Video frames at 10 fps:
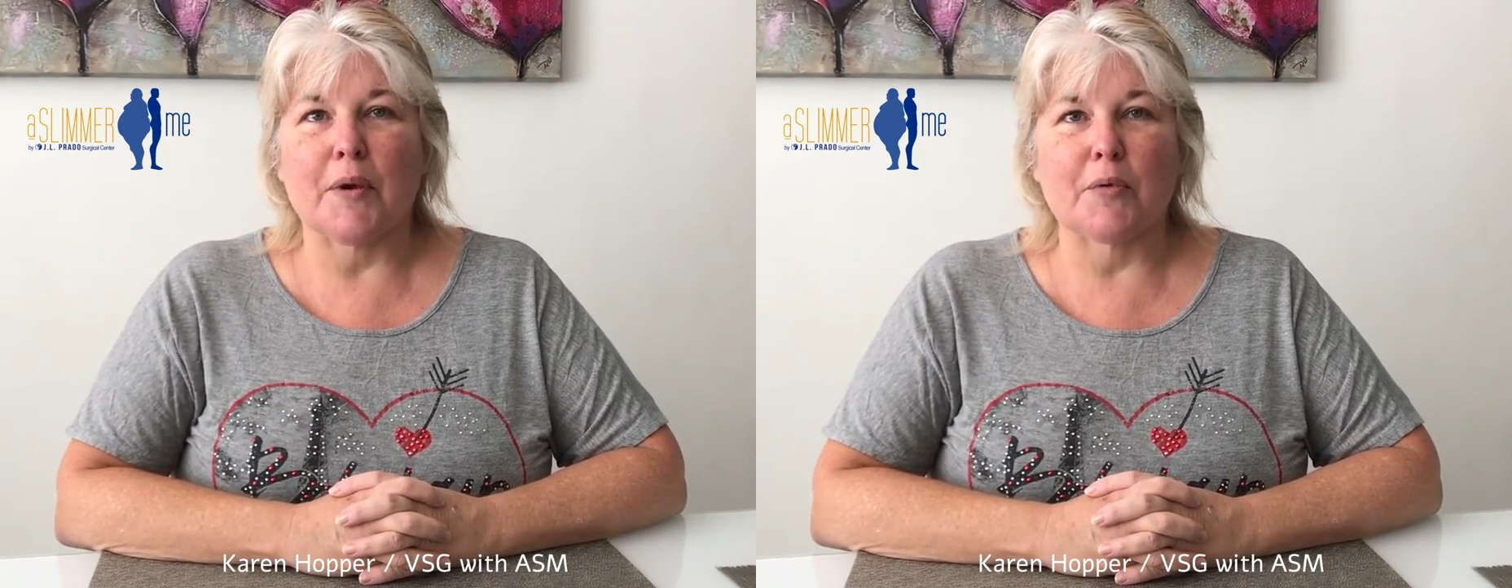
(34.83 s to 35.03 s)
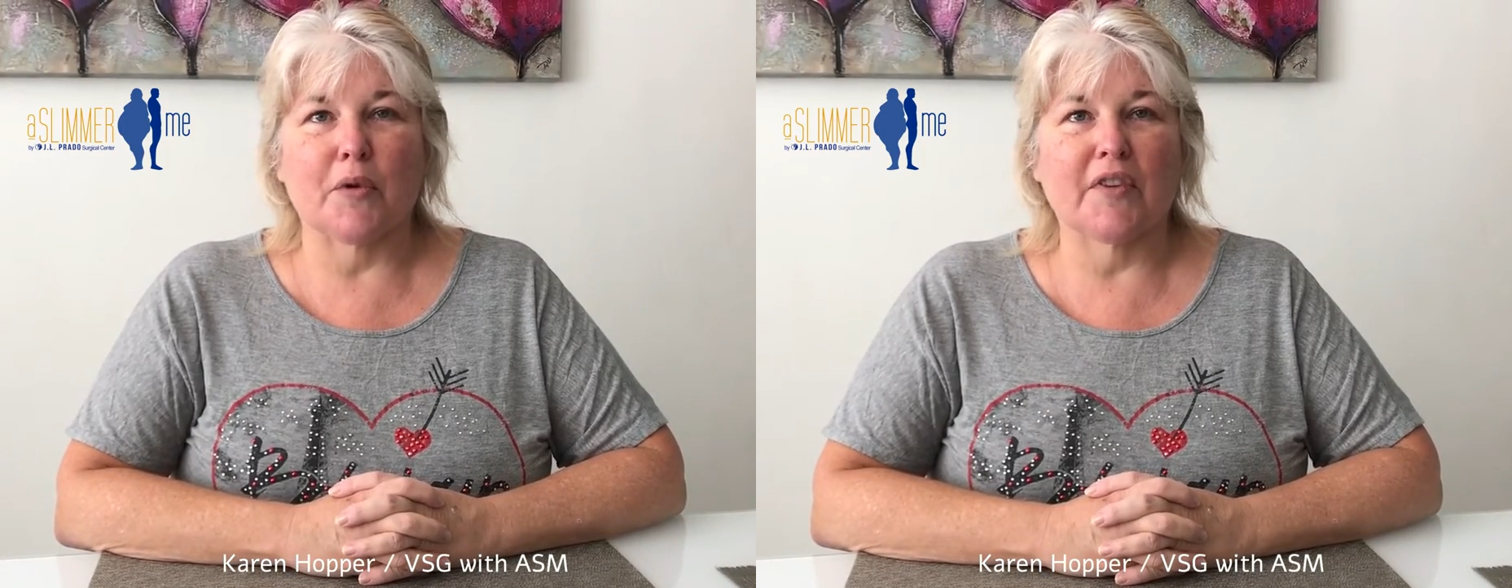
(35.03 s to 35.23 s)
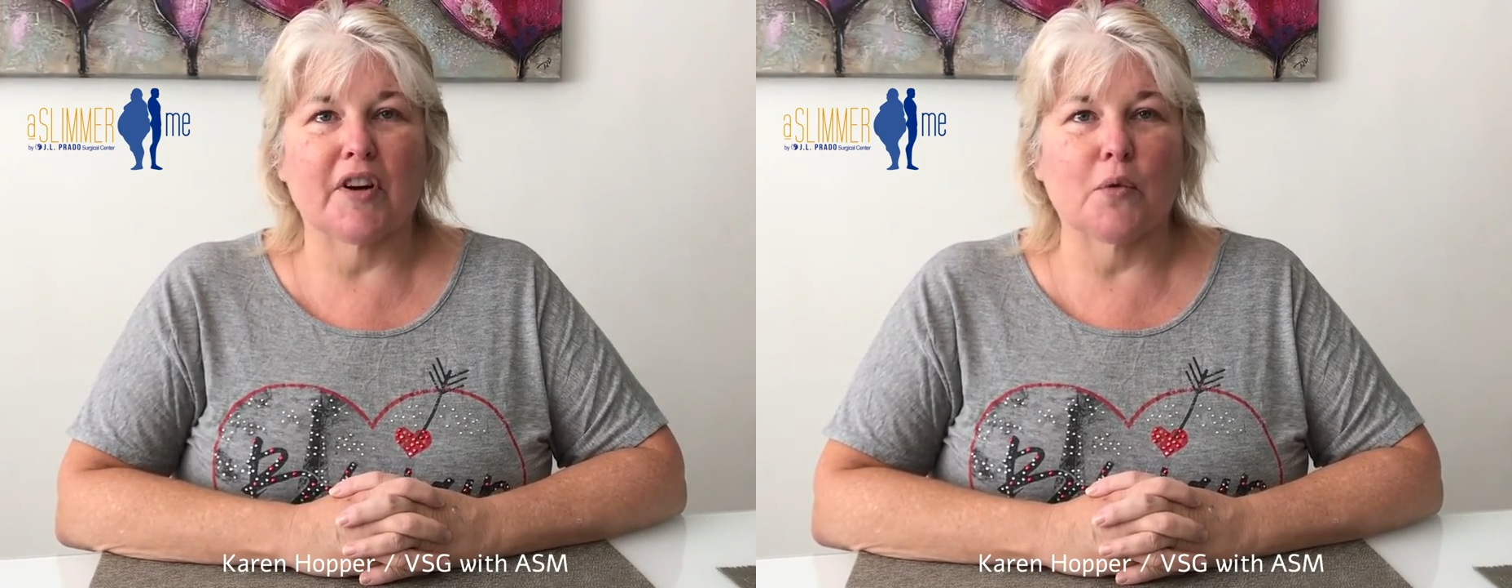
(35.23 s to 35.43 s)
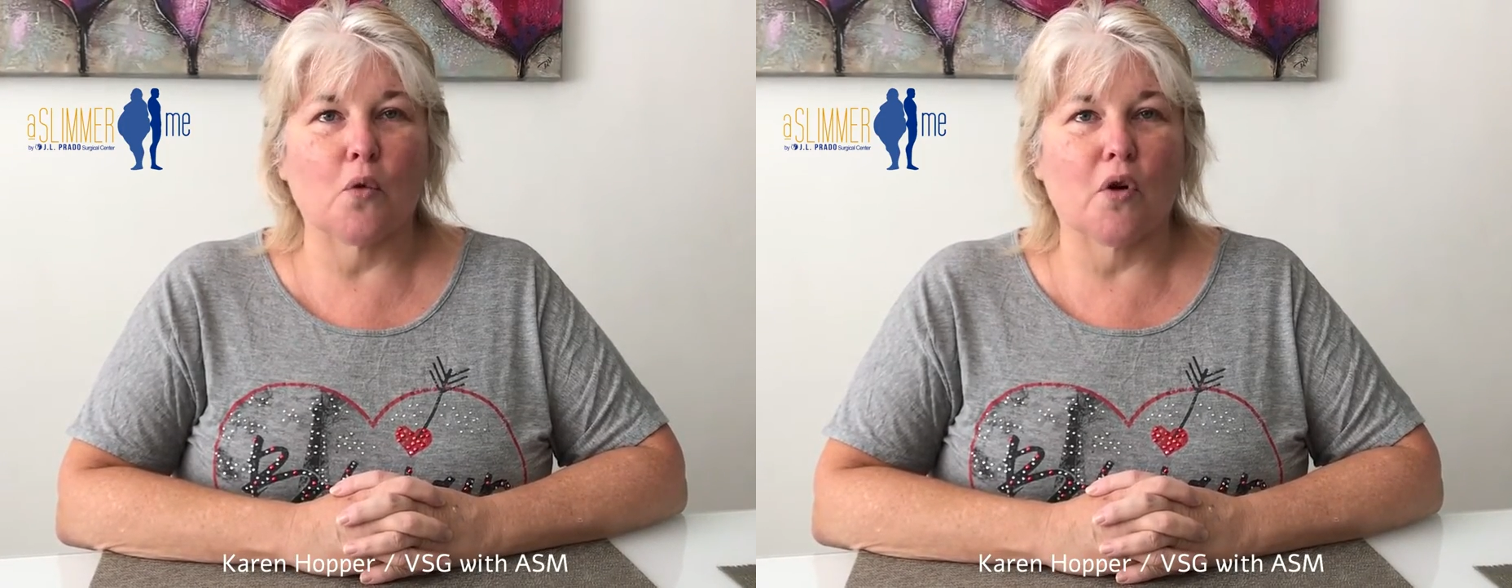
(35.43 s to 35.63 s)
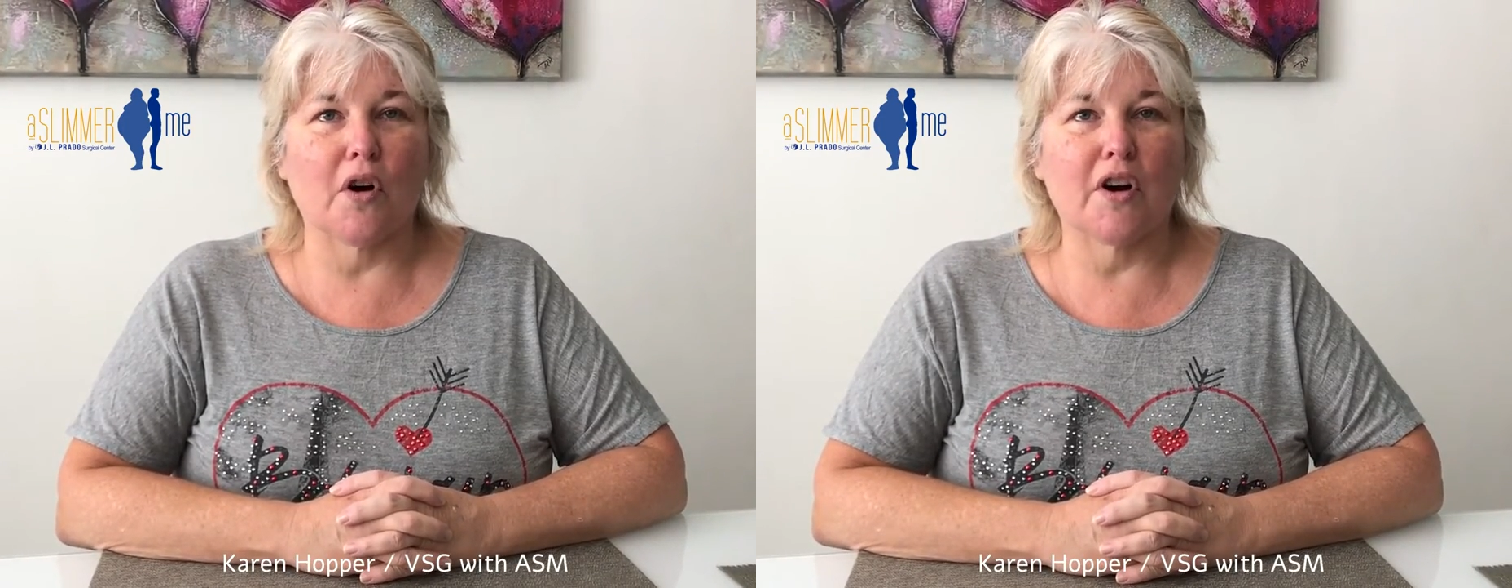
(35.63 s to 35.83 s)
people were very
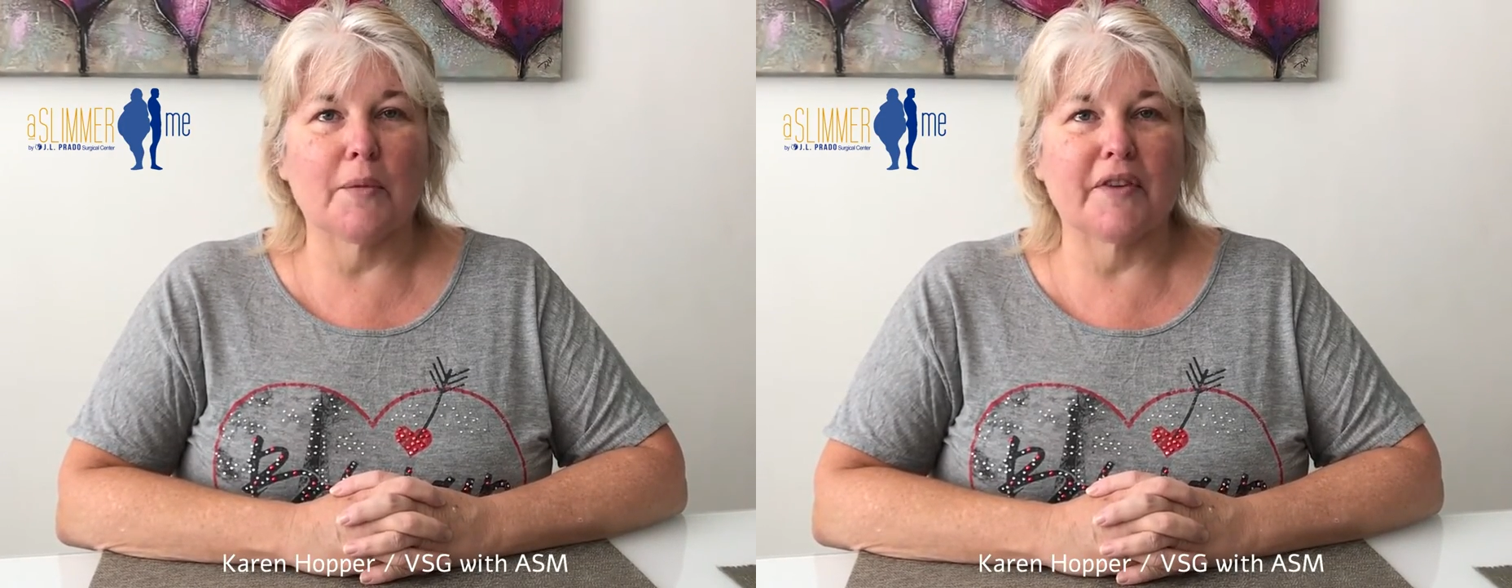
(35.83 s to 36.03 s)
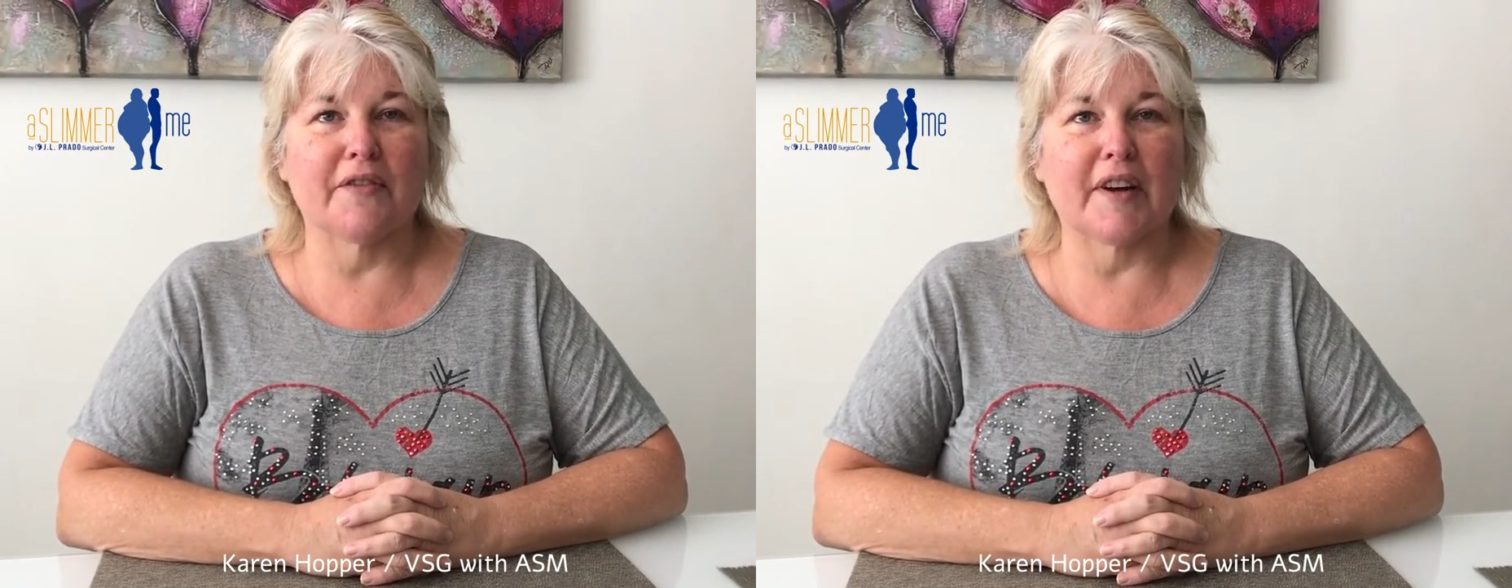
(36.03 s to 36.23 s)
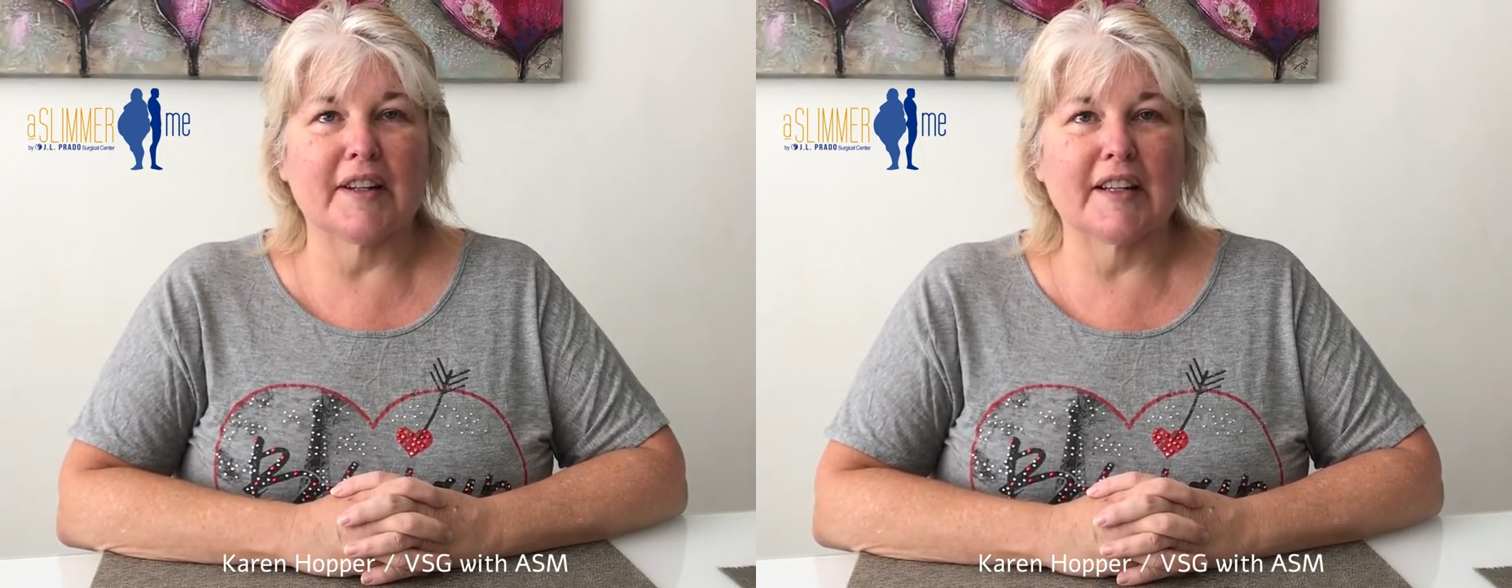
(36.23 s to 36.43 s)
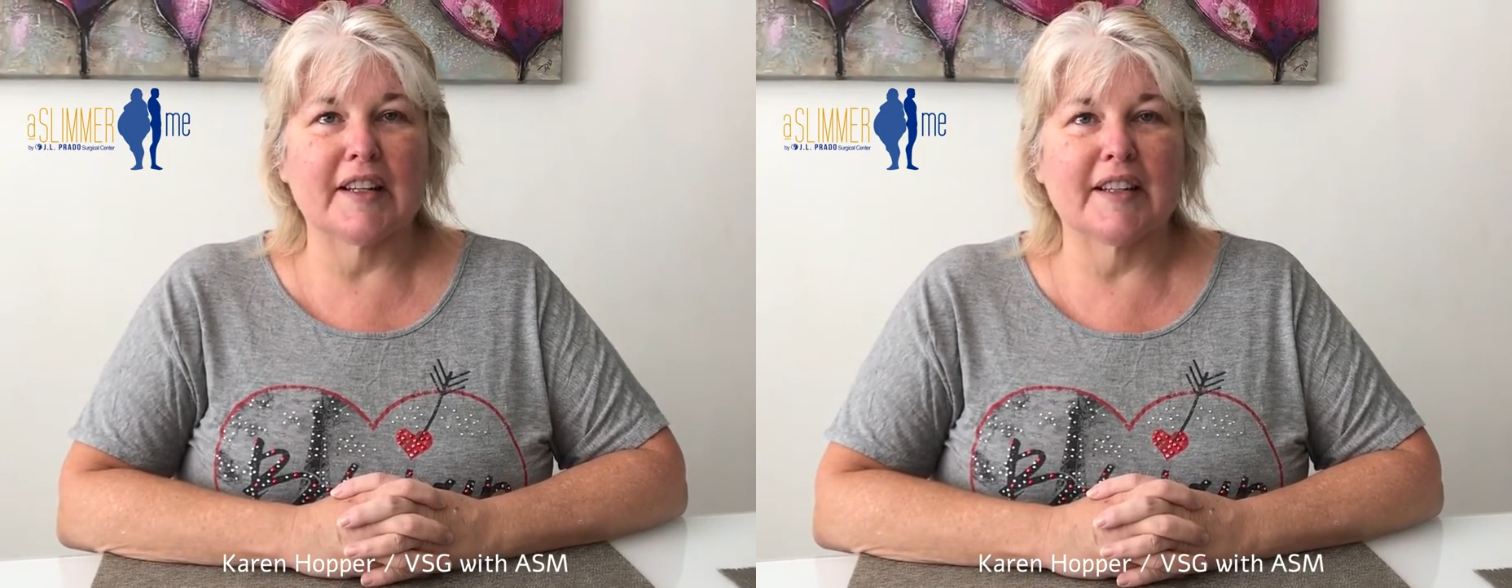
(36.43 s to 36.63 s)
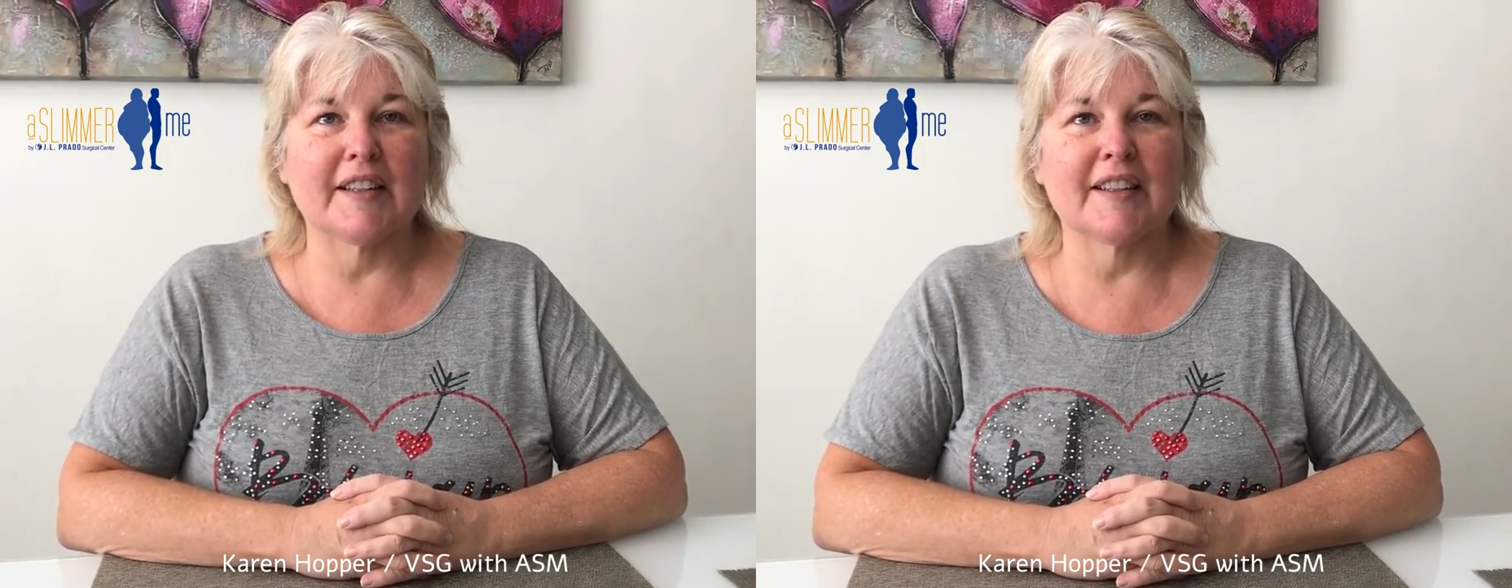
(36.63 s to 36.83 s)
warm and
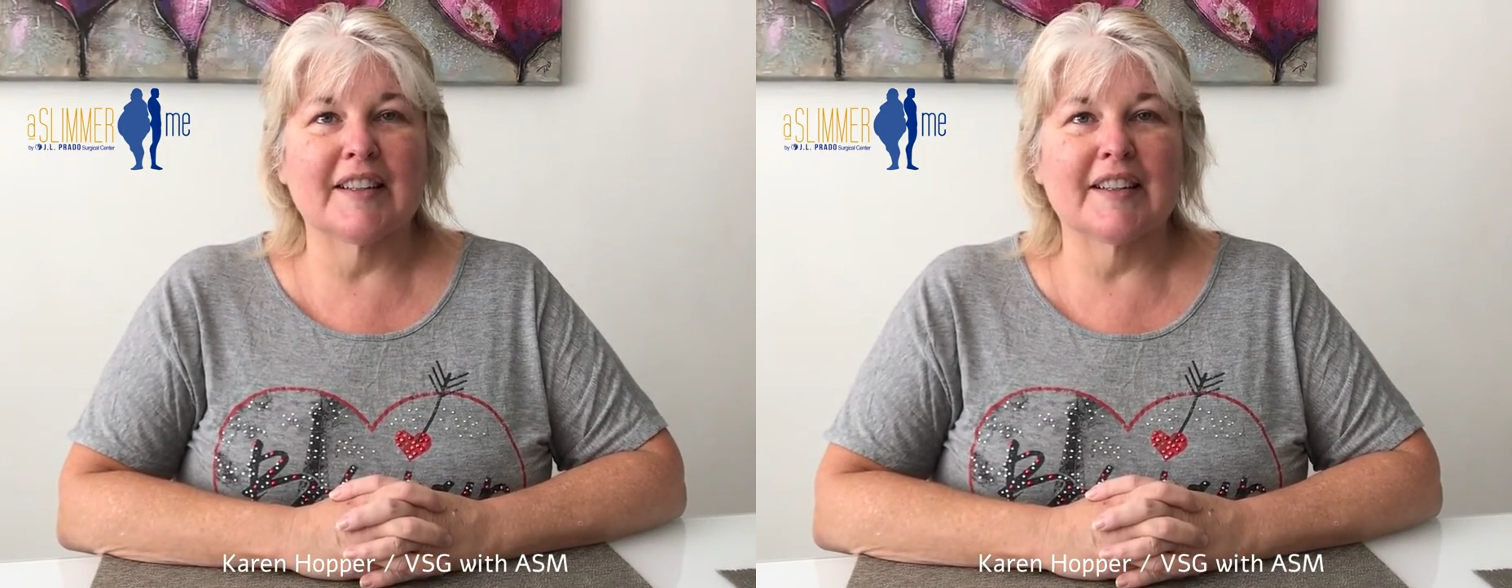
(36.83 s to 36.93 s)
friendly.